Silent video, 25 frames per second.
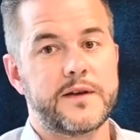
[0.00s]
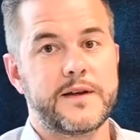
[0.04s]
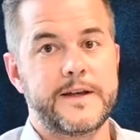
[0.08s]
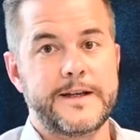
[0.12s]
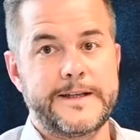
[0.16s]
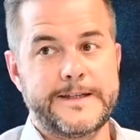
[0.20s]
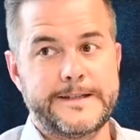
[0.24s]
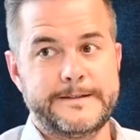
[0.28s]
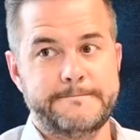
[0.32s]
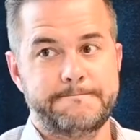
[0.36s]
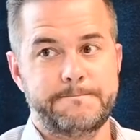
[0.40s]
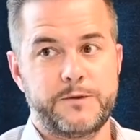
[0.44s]

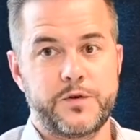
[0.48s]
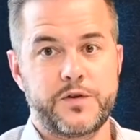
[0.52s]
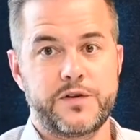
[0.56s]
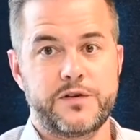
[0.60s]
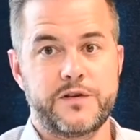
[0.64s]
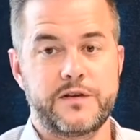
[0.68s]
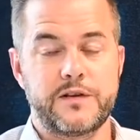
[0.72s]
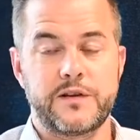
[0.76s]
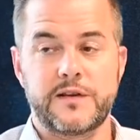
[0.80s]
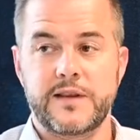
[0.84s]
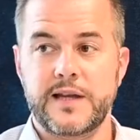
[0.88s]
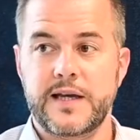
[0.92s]

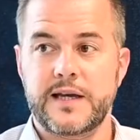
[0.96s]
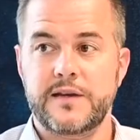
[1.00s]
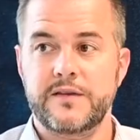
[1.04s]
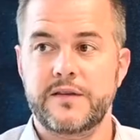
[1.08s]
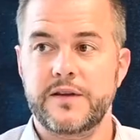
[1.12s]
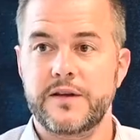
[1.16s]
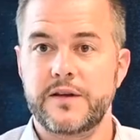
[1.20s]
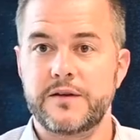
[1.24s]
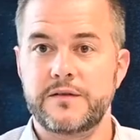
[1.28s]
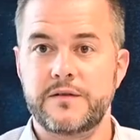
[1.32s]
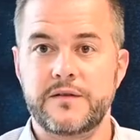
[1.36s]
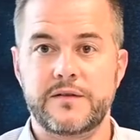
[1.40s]
Other than that,
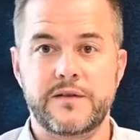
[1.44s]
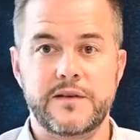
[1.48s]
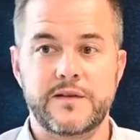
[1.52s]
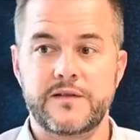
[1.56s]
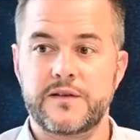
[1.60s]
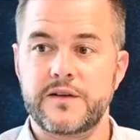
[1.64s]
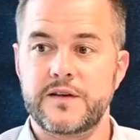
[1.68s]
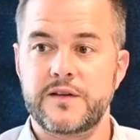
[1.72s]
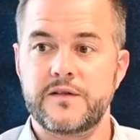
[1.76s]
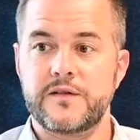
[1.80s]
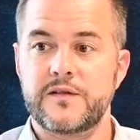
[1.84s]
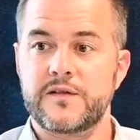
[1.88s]
the only thing
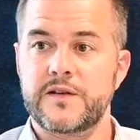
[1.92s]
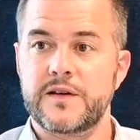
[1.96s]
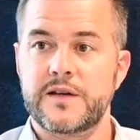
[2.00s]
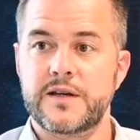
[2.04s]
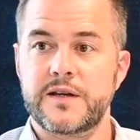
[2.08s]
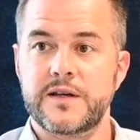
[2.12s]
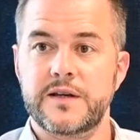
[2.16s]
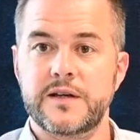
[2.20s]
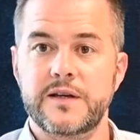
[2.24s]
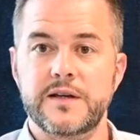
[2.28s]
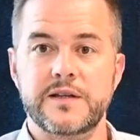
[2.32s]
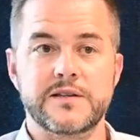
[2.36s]
to consider
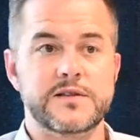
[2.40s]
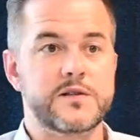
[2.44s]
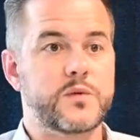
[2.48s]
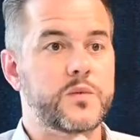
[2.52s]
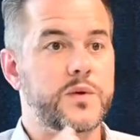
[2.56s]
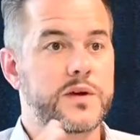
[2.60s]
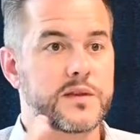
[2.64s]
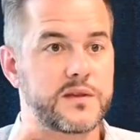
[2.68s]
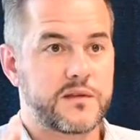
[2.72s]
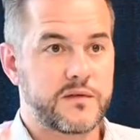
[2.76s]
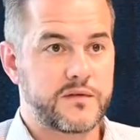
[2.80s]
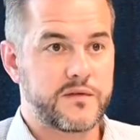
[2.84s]
is the
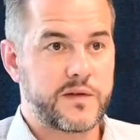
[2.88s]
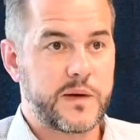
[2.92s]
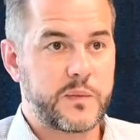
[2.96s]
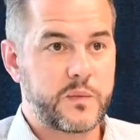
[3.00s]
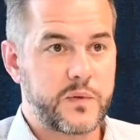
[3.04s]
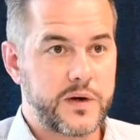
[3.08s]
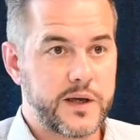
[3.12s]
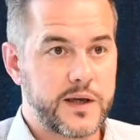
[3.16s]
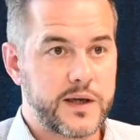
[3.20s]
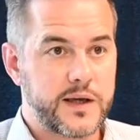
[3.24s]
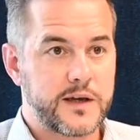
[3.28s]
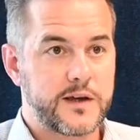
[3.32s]
width of
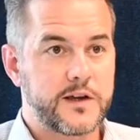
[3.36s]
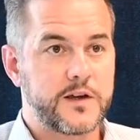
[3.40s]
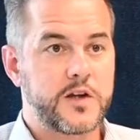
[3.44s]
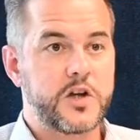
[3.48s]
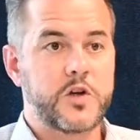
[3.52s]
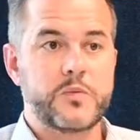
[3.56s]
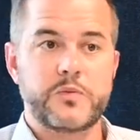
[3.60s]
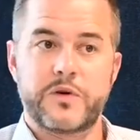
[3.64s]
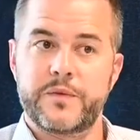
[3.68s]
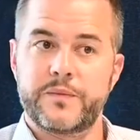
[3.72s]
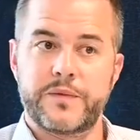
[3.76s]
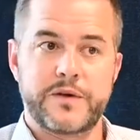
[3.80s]
fabric,
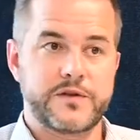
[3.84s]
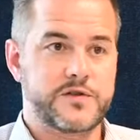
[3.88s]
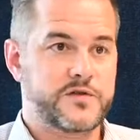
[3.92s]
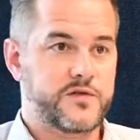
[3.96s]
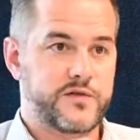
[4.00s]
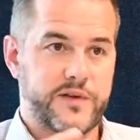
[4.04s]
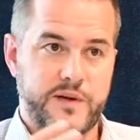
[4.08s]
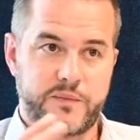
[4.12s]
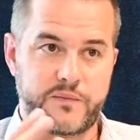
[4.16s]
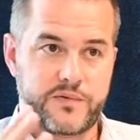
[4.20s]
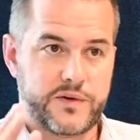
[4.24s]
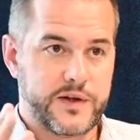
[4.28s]
but most
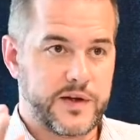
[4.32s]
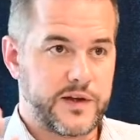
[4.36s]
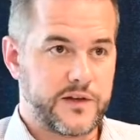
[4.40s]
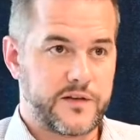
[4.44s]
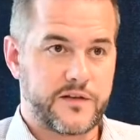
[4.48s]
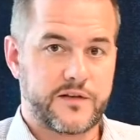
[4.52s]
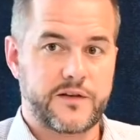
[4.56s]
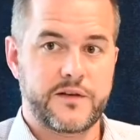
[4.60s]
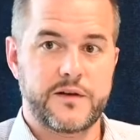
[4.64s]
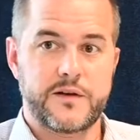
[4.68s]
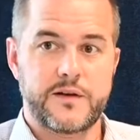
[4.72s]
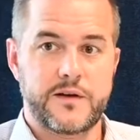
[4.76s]

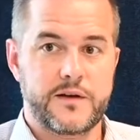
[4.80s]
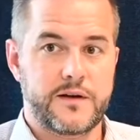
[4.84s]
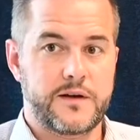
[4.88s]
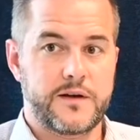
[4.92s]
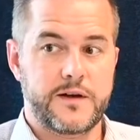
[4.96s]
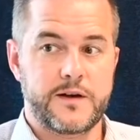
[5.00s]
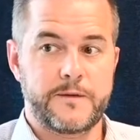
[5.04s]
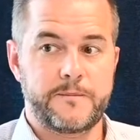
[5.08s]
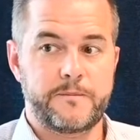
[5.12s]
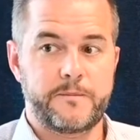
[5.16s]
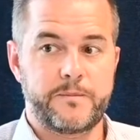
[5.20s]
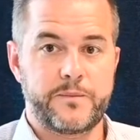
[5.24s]
fabrics
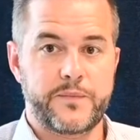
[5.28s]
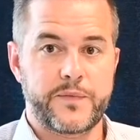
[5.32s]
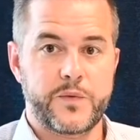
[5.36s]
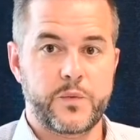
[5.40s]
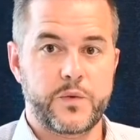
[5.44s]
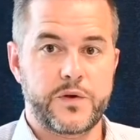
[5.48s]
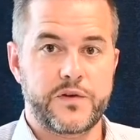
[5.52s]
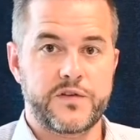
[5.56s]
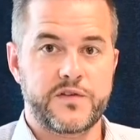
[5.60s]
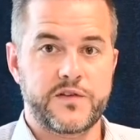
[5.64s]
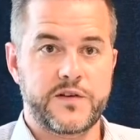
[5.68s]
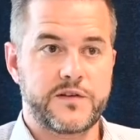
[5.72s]

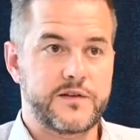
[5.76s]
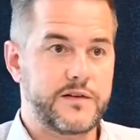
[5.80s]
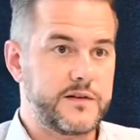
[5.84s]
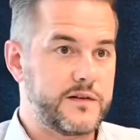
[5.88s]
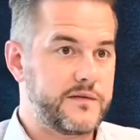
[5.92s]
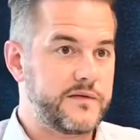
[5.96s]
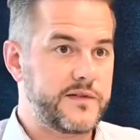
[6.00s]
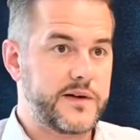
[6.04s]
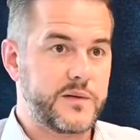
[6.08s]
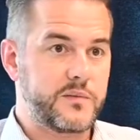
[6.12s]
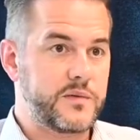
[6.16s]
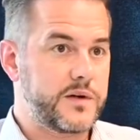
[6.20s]
will sit in a
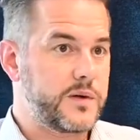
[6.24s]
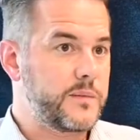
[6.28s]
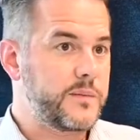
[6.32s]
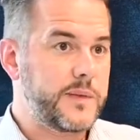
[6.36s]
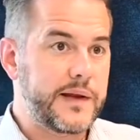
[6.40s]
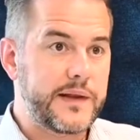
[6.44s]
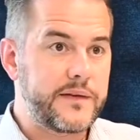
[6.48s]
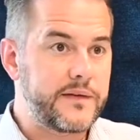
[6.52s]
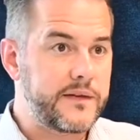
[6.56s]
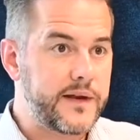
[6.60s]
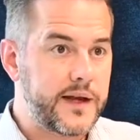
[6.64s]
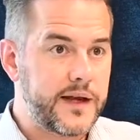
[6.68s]
fabric
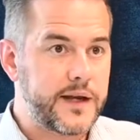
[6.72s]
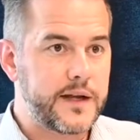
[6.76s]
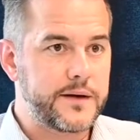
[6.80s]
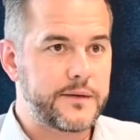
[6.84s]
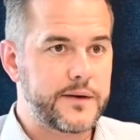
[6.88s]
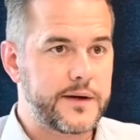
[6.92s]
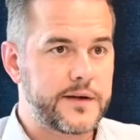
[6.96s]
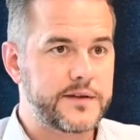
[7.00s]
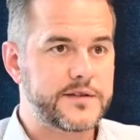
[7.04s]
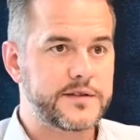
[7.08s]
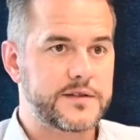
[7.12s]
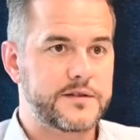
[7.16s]
band
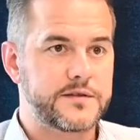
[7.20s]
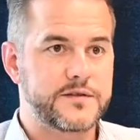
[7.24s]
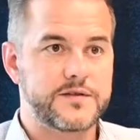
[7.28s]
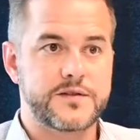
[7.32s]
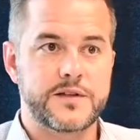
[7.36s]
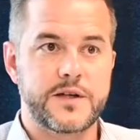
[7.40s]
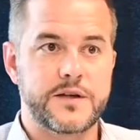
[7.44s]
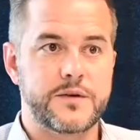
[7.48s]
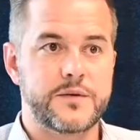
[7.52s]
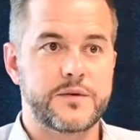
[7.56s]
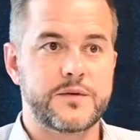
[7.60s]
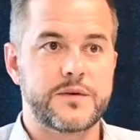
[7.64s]
anyway, so there's
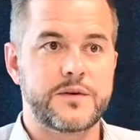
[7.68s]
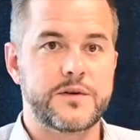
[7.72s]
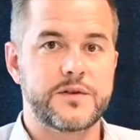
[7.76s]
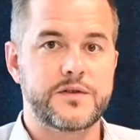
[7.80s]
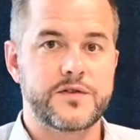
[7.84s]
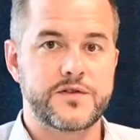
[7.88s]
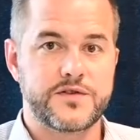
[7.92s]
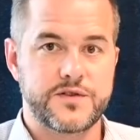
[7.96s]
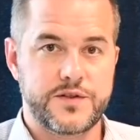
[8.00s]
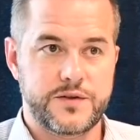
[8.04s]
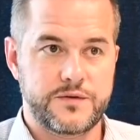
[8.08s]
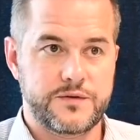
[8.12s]
no
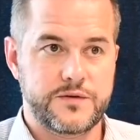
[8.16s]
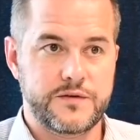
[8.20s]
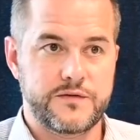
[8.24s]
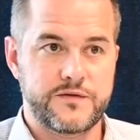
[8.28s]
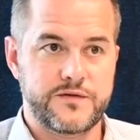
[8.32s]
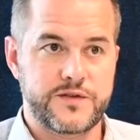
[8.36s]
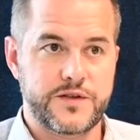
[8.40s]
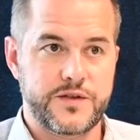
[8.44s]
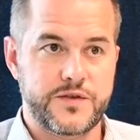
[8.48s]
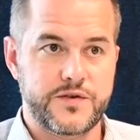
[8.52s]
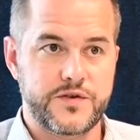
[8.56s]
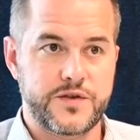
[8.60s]

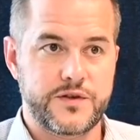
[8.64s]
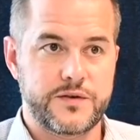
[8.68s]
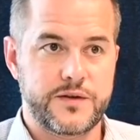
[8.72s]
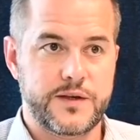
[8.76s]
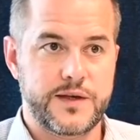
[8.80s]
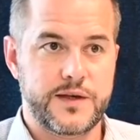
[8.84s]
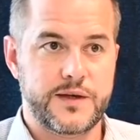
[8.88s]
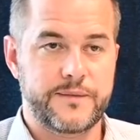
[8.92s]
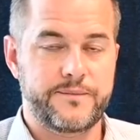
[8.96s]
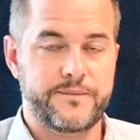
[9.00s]
confusion there.